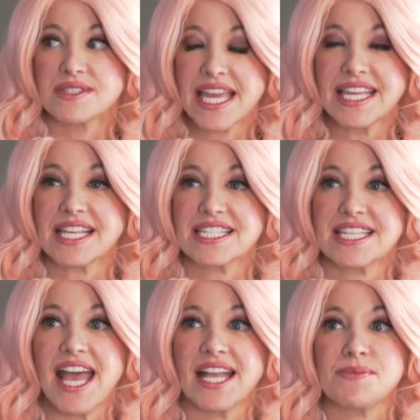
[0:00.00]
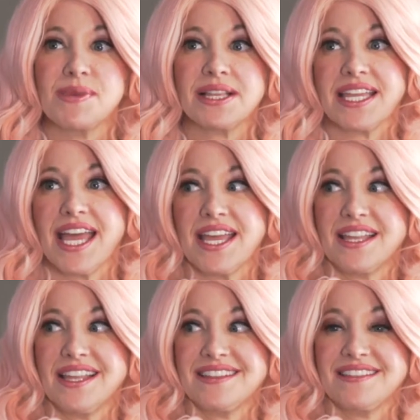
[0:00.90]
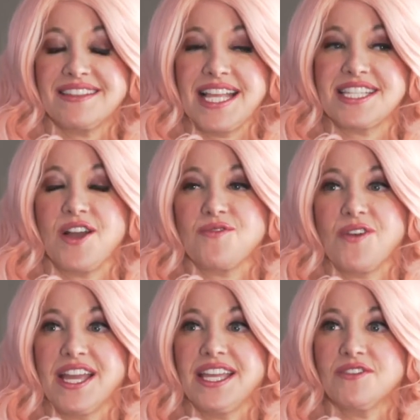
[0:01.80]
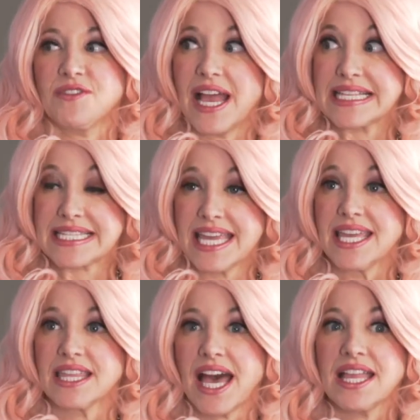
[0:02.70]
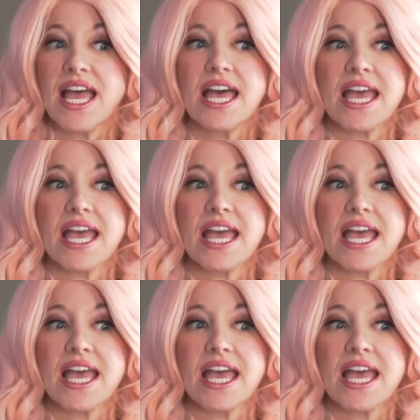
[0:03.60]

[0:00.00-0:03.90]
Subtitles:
taking a stand and being like, hey, that's not right, and saying that,